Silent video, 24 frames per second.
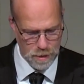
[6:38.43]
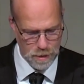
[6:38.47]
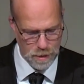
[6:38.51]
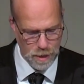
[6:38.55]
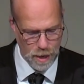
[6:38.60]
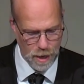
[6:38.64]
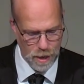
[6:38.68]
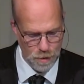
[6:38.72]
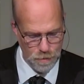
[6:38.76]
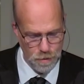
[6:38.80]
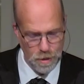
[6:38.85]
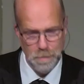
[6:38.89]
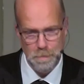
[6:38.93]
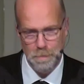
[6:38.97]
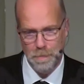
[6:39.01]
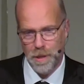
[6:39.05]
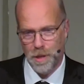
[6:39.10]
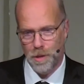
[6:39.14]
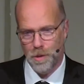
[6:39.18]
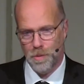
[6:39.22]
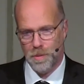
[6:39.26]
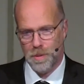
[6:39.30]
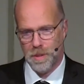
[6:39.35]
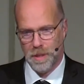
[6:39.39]
God
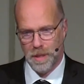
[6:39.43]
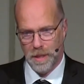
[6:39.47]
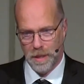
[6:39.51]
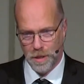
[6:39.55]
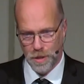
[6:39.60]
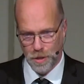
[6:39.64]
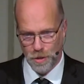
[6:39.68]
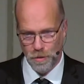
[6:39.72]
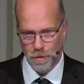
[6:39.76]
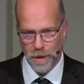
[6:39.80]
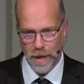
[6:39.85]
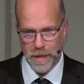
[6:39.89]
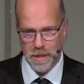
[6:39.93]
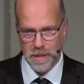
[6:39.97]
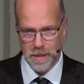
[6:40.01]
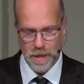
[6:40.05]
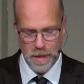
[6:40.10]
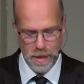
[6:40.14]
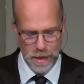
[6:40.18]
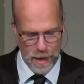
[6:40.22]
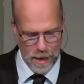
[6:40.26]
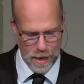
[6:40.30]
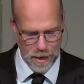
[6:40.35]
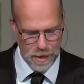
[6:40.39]
rebuked,
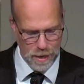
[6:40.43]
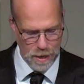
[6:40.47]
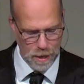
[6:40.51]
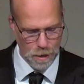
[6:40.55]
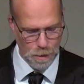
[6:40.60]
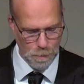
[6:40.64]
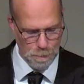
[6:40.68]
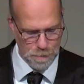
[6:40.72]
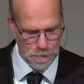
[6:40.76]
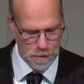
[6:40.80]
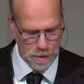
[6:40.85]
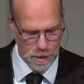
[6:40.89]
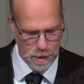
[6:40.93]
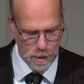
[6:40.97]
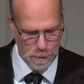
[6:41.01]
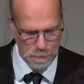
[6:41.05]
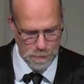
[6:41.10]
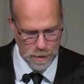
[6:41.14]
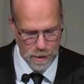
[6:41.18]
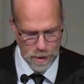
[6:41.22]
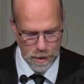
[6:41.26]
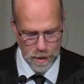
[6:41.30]
corrected, and helped them,